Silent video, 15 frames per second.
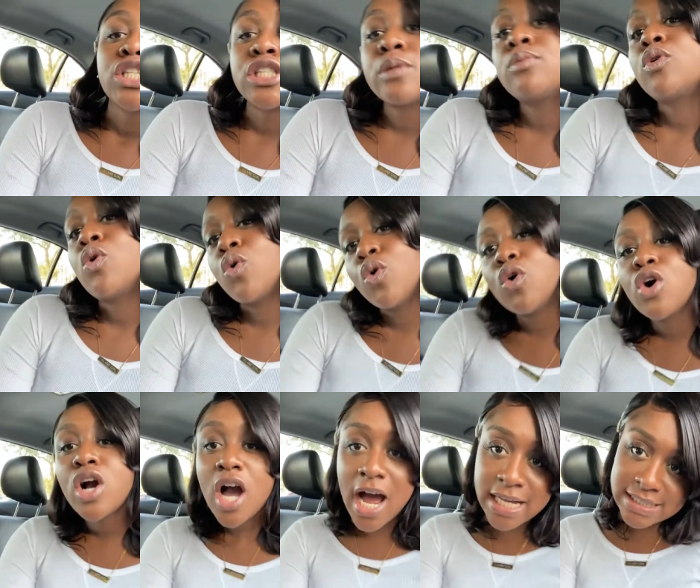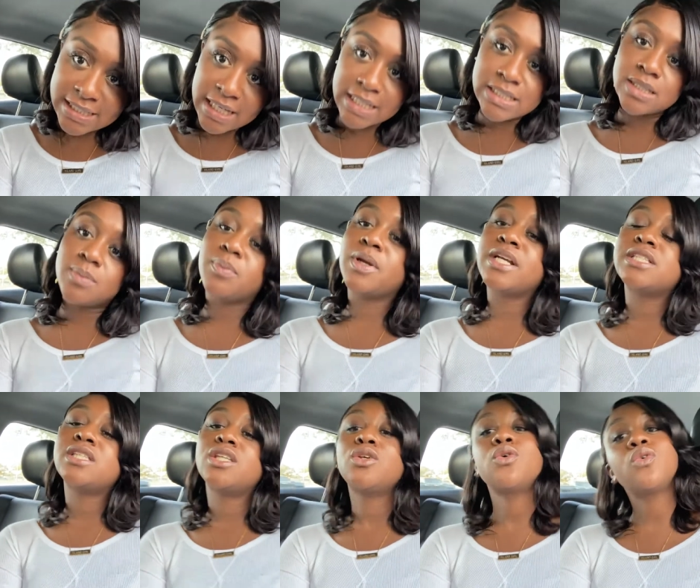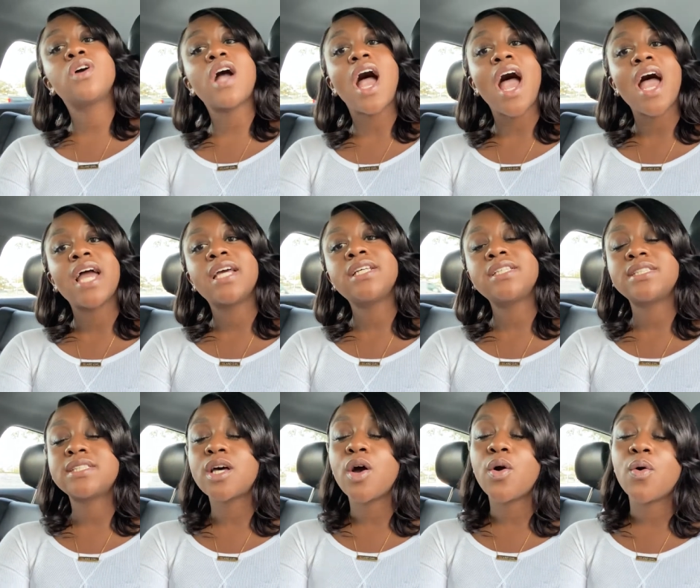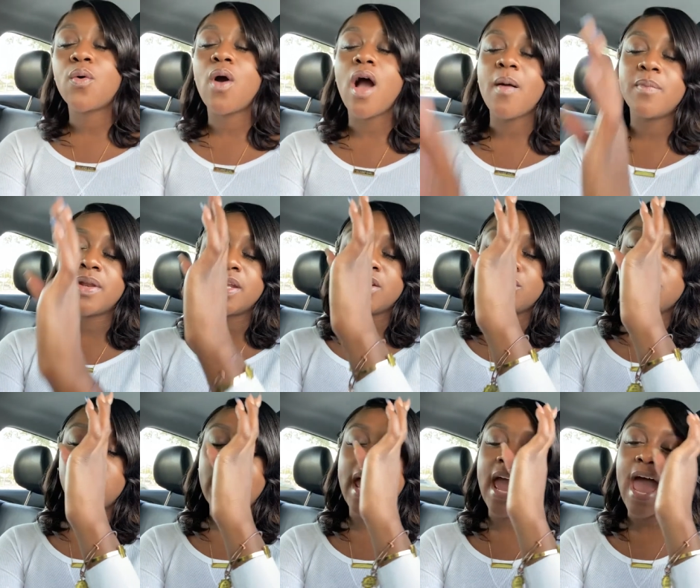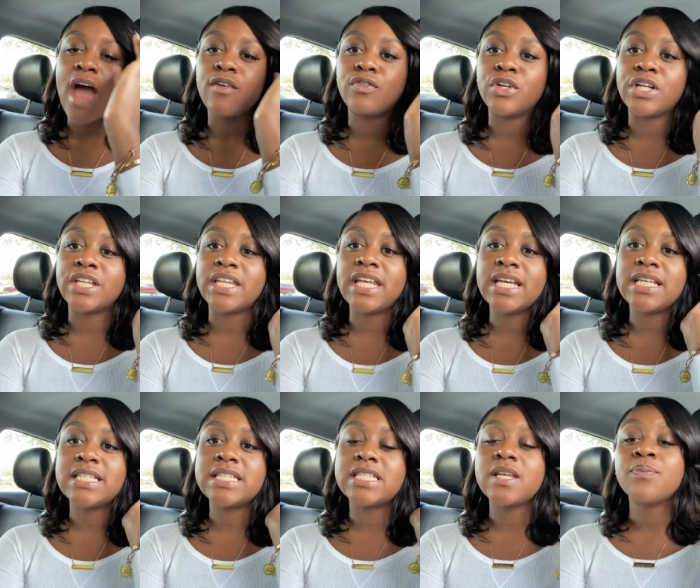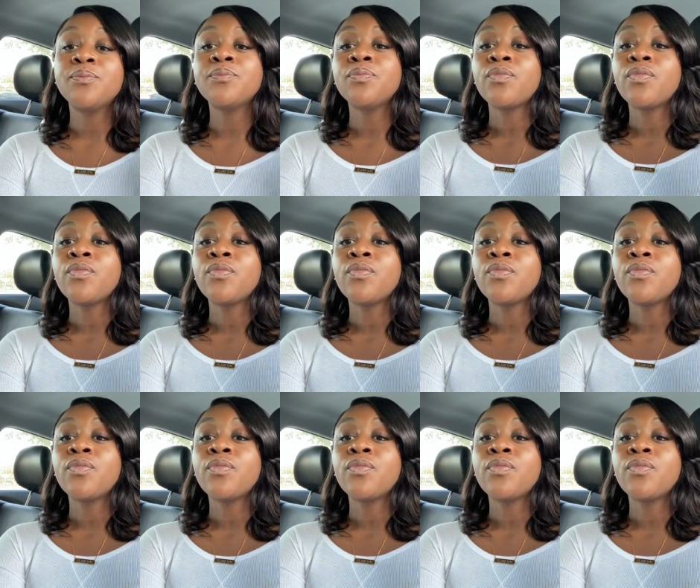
some cool content to bring to you guys so i'm gonna do that after this